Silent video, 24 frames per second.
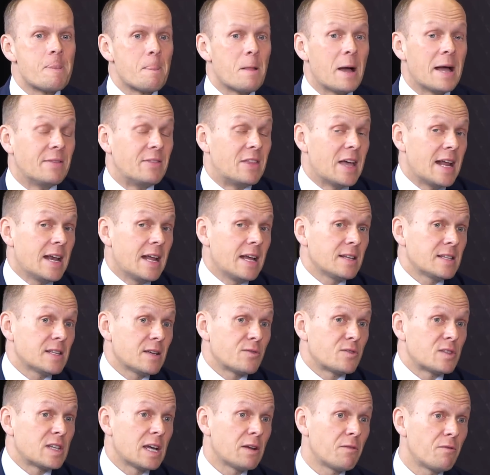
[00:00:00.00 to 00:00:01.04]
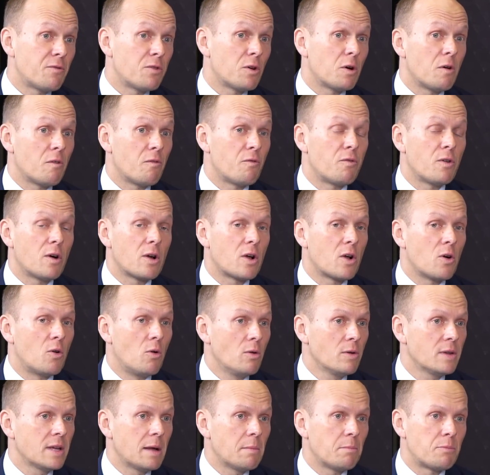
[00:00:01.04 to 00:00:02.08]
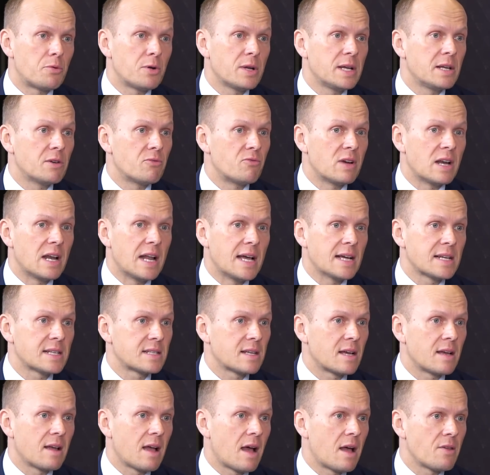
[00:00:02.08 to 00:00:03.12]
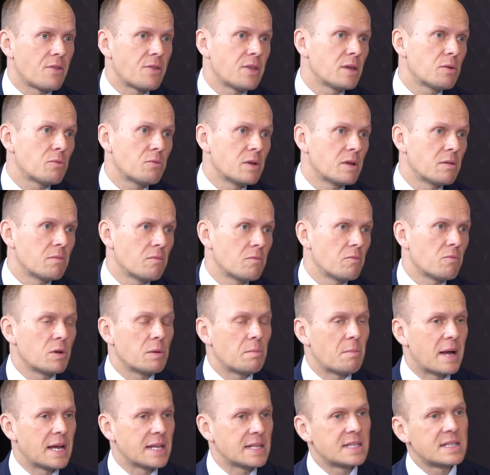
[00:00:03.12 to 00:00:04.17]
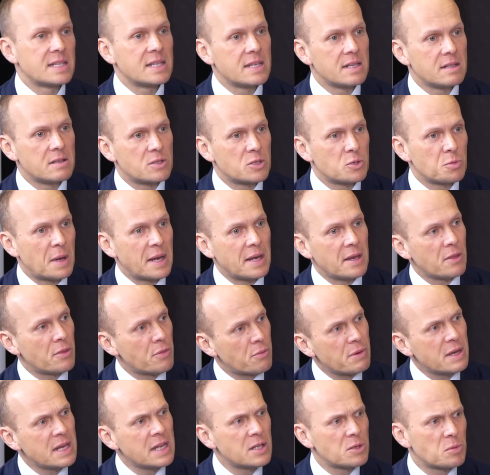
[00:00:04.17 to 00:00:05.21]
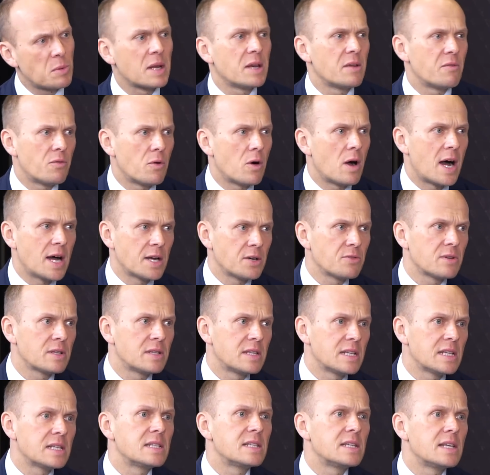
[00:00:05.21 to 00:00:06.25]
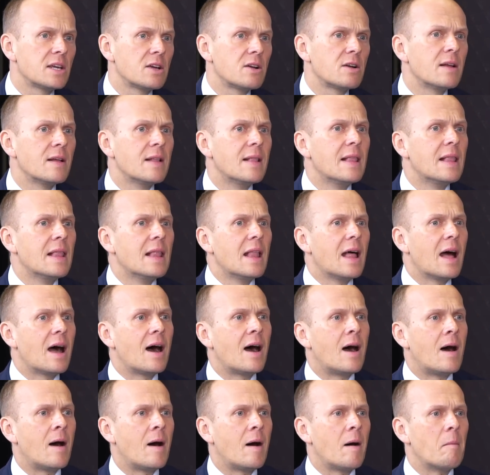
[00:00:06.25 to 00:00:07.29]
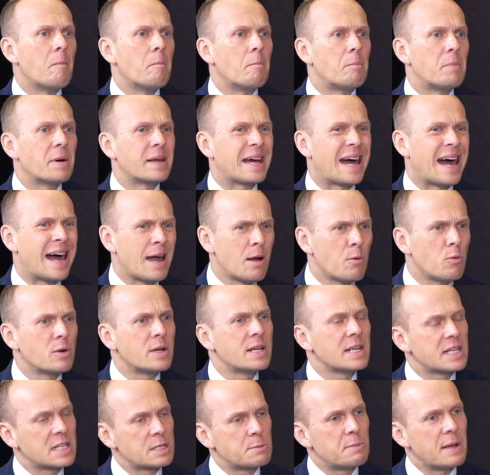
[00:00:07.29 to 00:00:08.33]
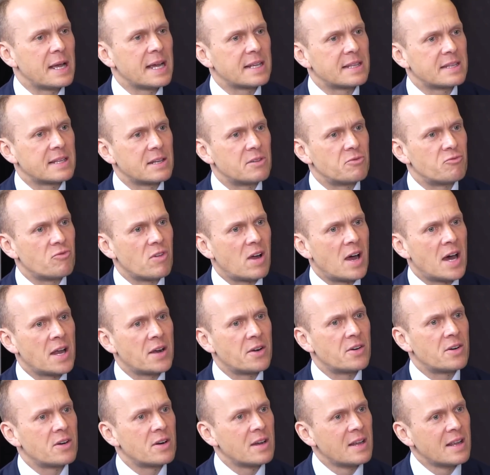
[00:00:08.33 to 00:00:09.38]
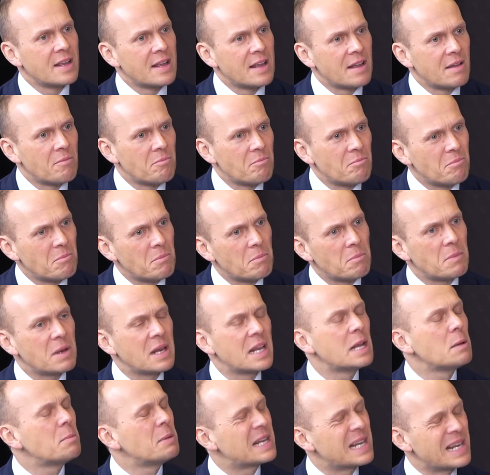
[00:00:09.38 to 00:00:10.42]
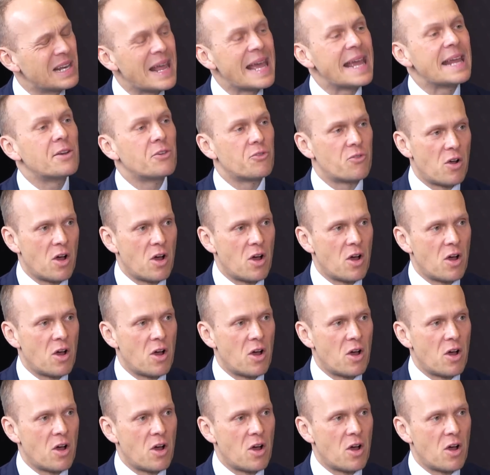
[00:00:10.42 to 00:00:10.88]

And then, as I've said, for gold, I'm pretty relaxed. I think we might see 2,400 this year, but I would expect that rather a little bit later